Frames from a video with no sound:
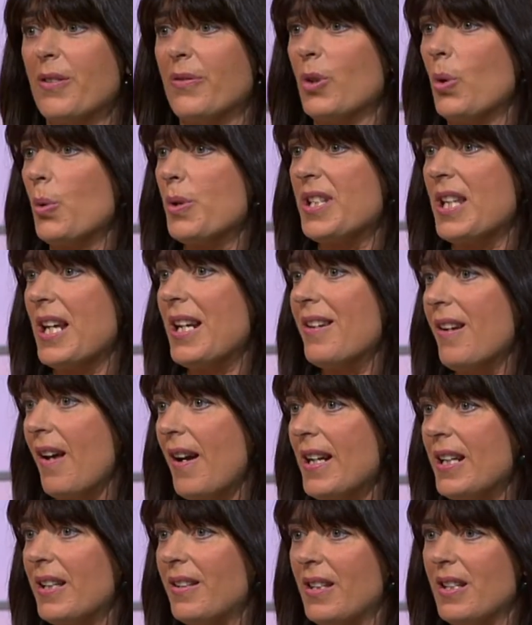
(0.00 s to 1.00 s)
of course, they
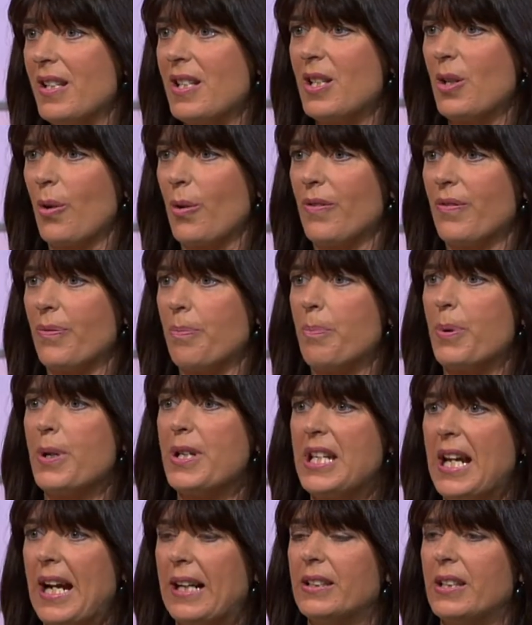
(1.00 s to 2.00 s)
like this sort of
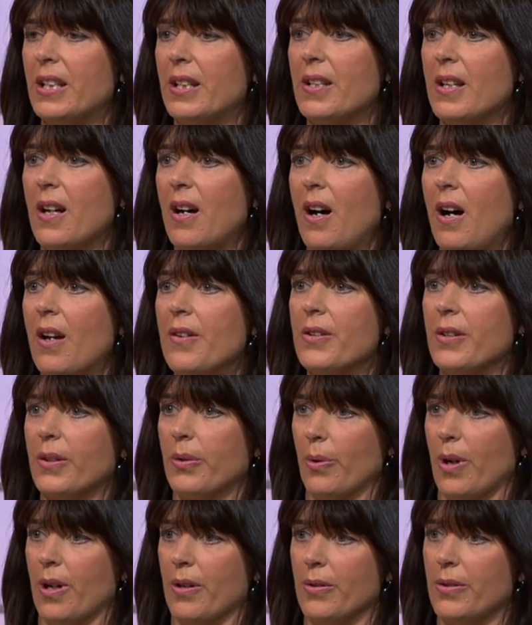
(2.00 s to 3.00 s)
protected
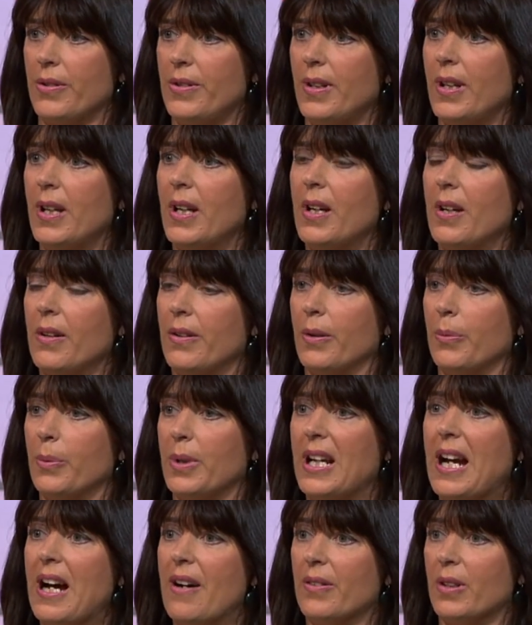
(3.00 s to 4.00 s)
undergrowth that
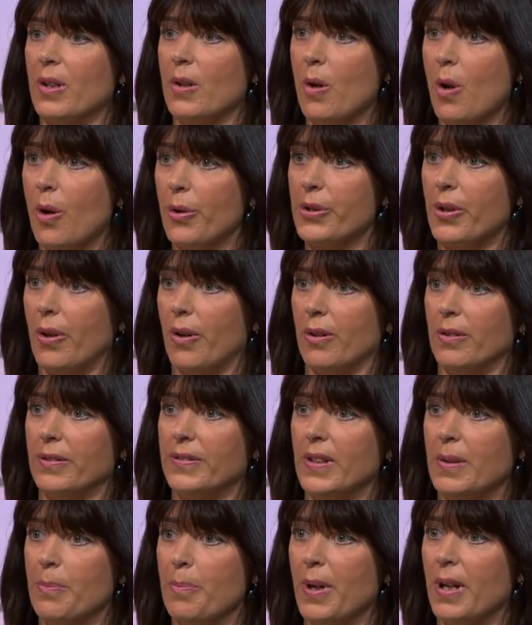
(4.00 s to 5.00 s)
we have a lot
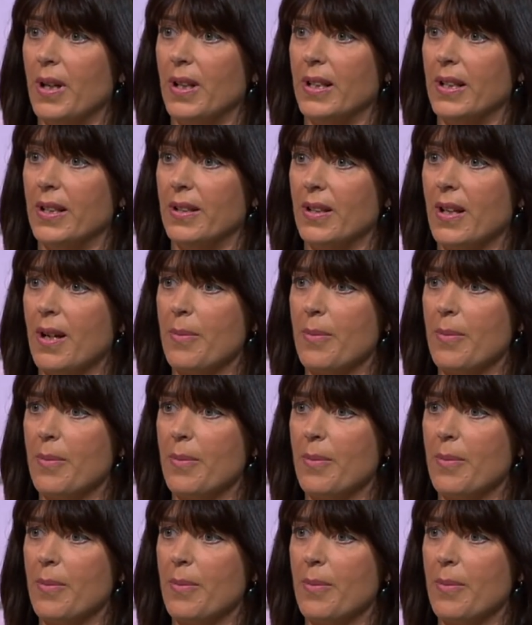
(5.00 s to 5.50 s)
of in Berlin.